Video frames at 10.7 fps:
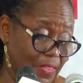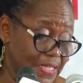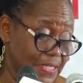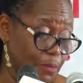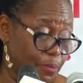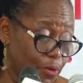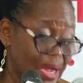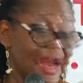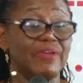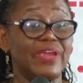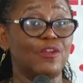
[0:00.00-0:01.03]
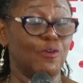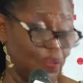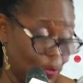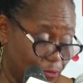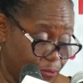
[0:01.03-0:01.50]
the simple carrying of
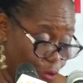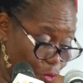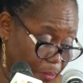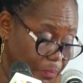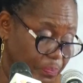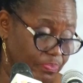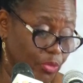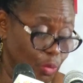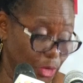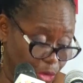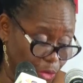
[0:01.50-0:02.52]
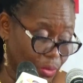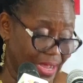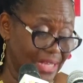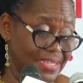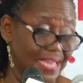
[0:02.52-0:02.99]
your phone with you
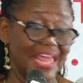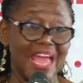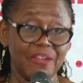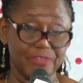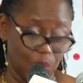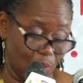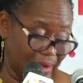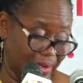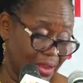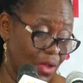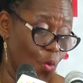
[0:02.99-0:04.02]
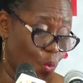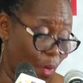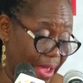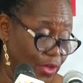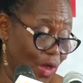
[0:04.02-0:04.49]
can tell everyone
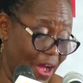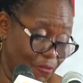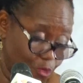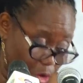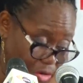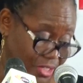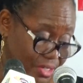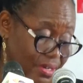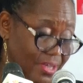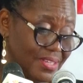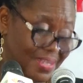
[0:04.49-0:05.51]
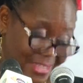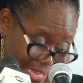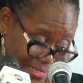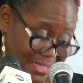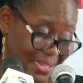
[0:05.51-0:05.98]
where you have walked,
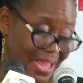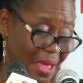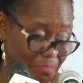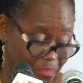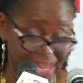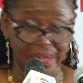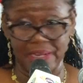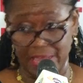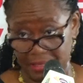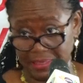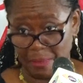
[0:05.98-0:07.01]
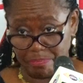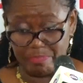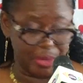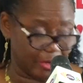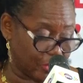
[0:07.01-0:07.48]
sat, and been in
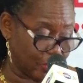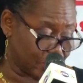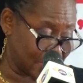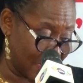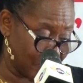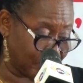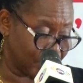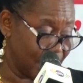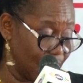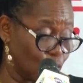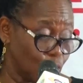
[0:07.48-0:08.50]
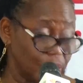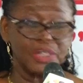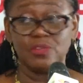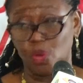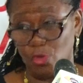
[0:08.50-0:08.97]
that period of time,
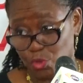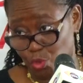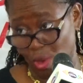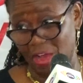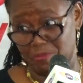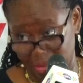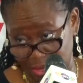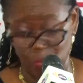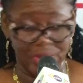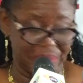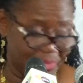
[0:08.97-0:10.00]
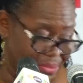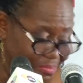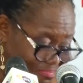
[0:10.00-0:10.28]
including those you have been with.